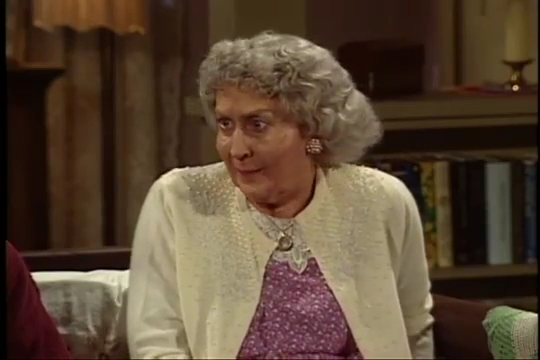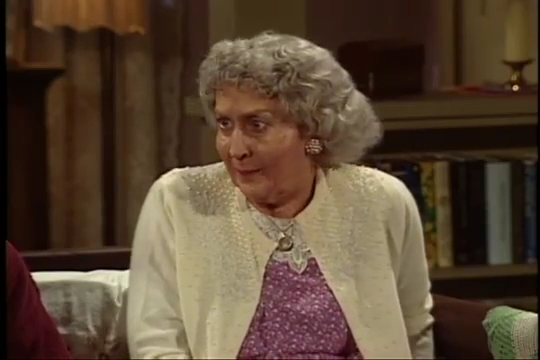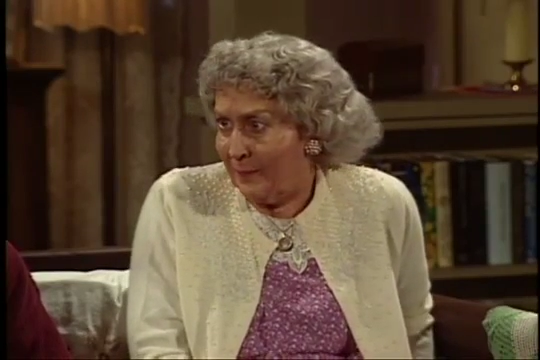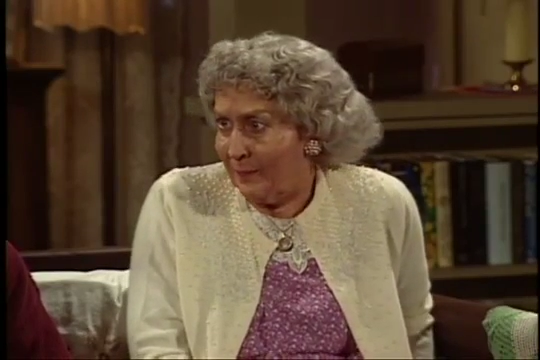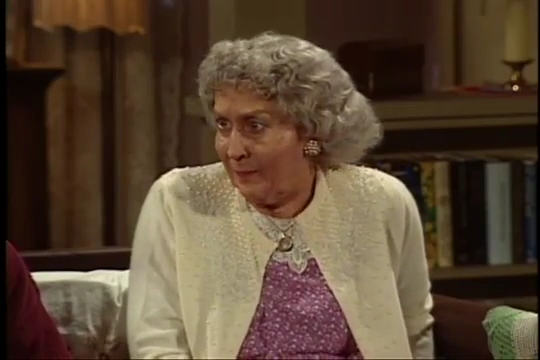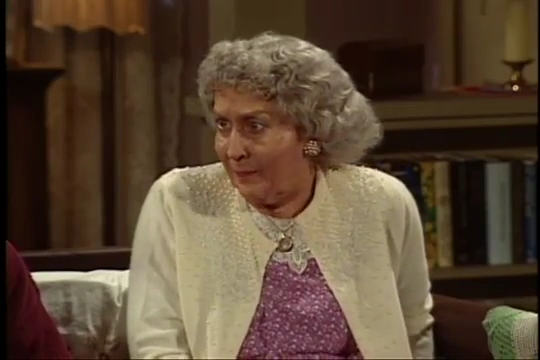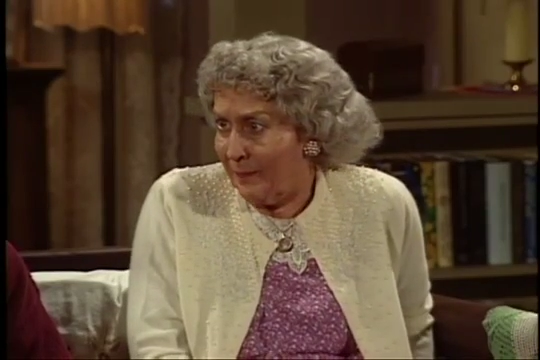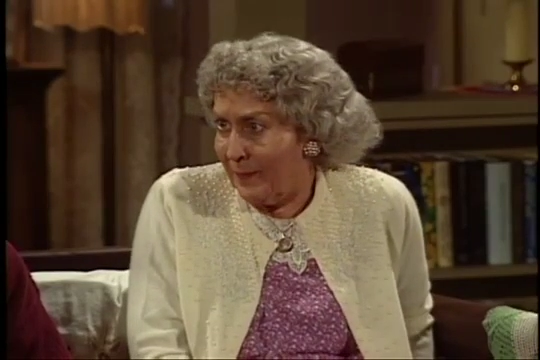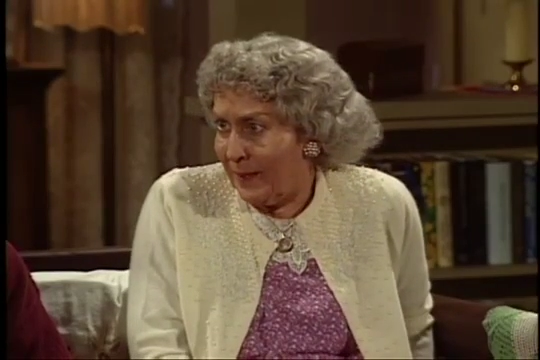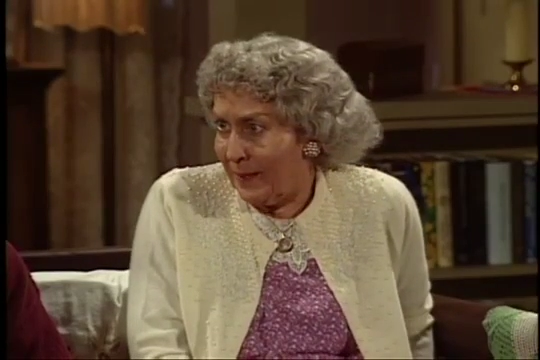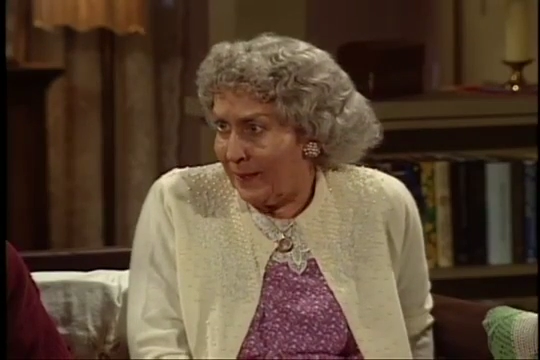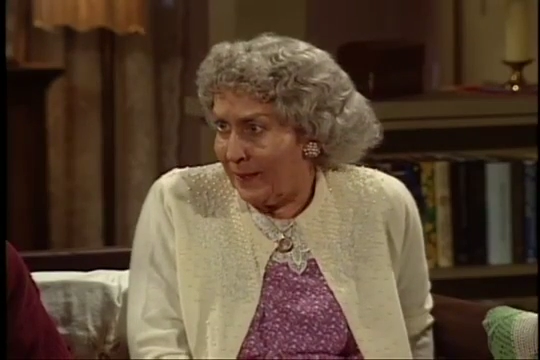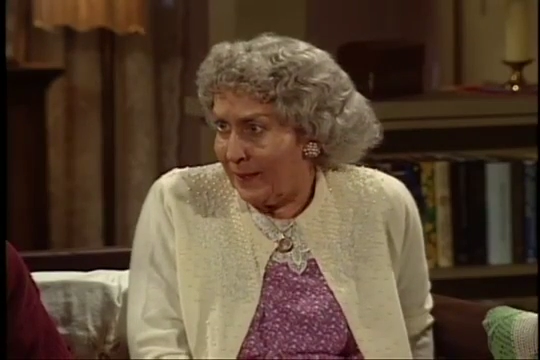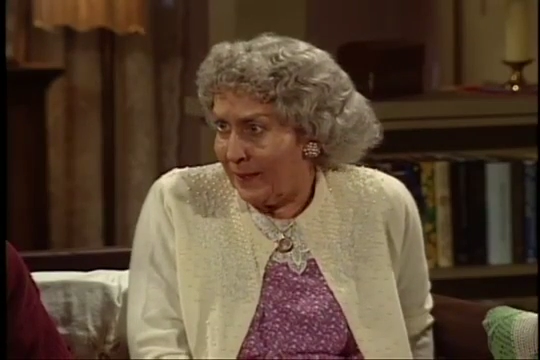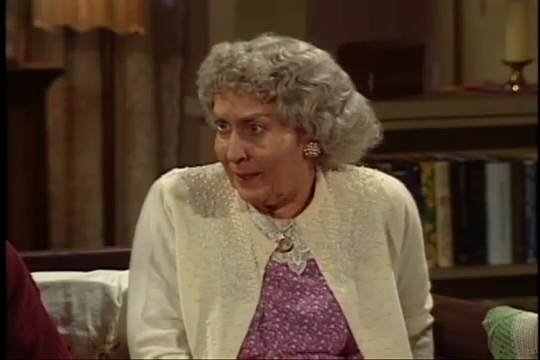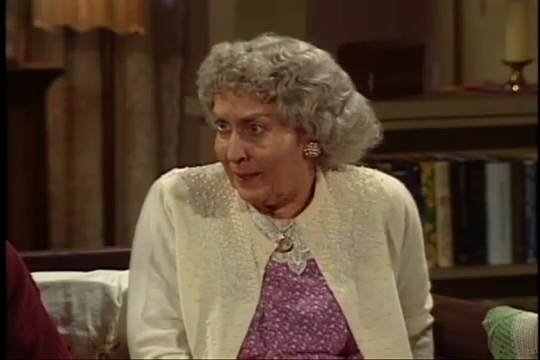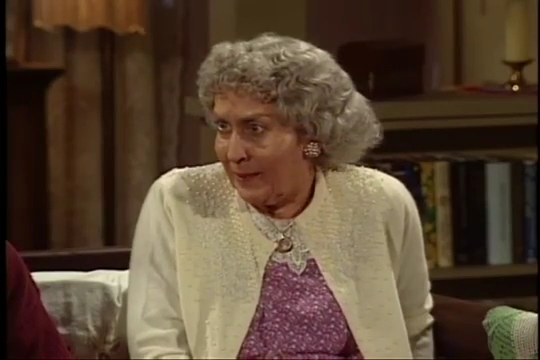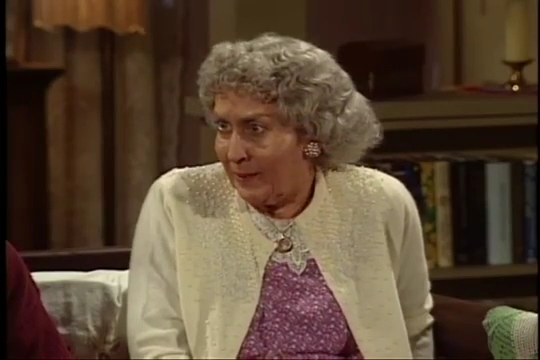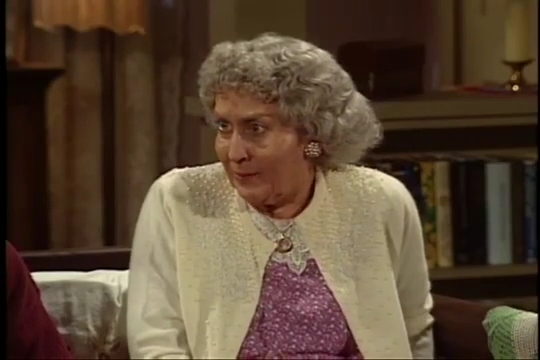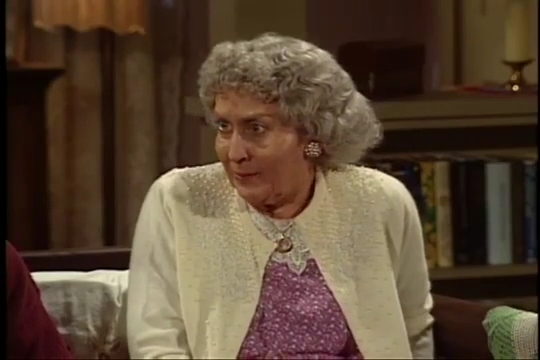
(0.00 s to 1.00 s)
a bit
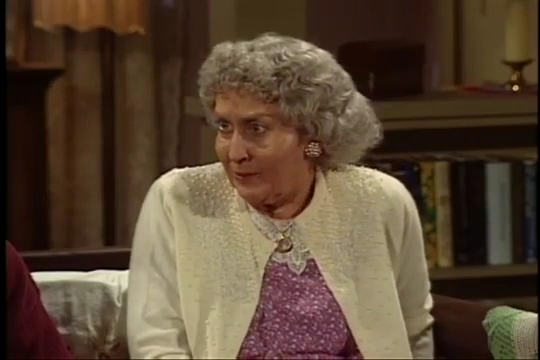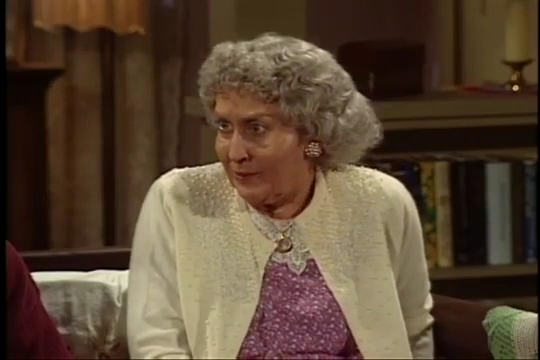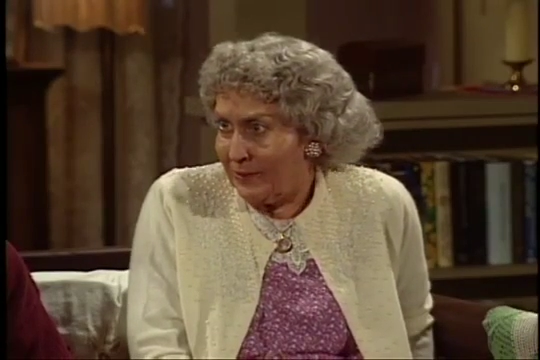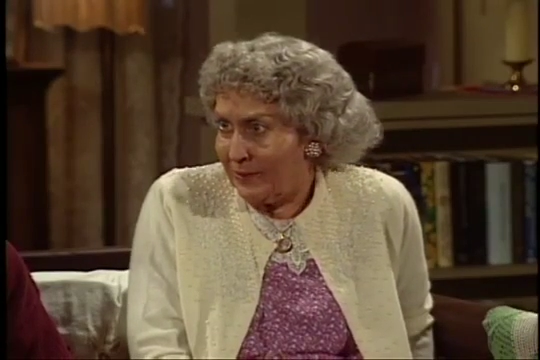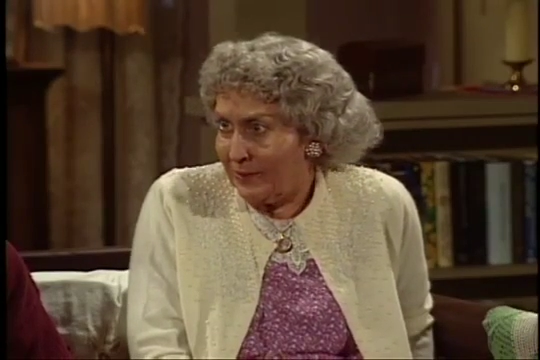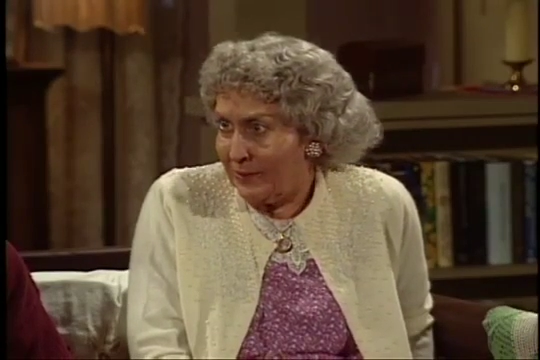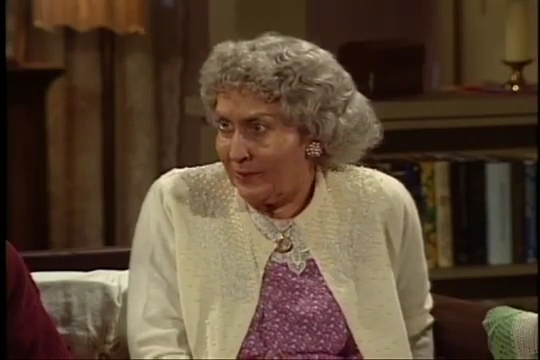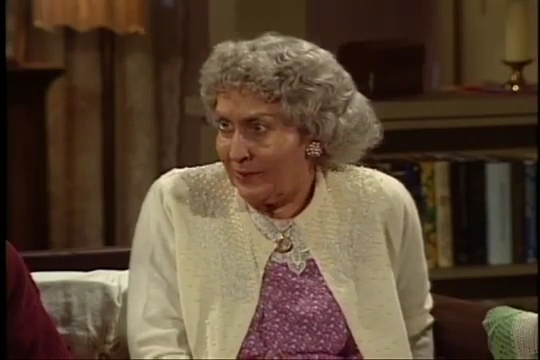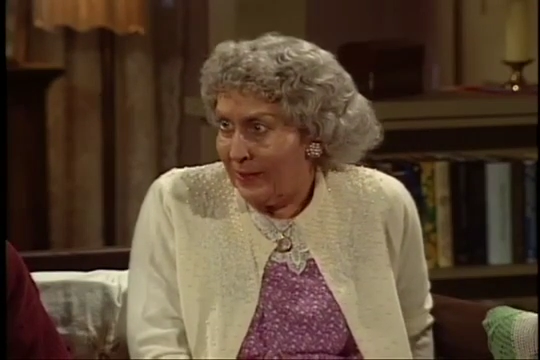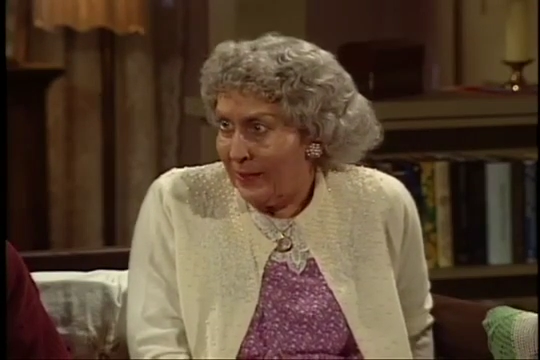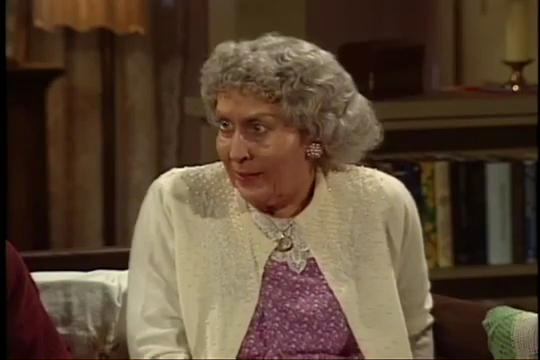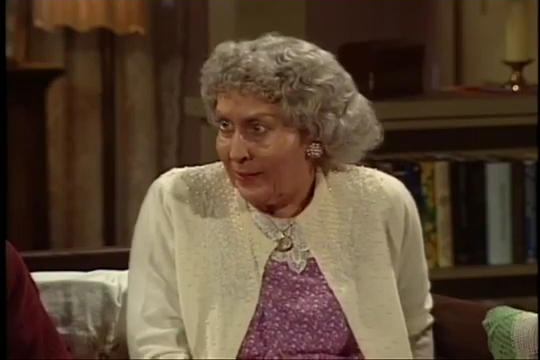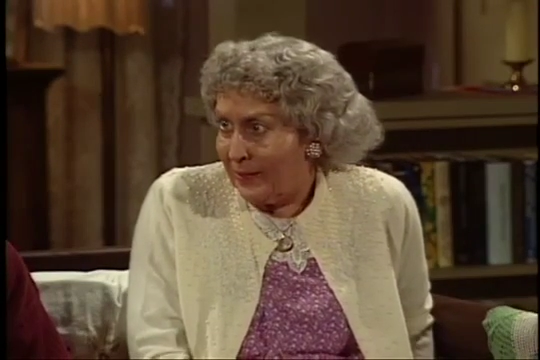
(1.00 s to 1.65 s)
closer?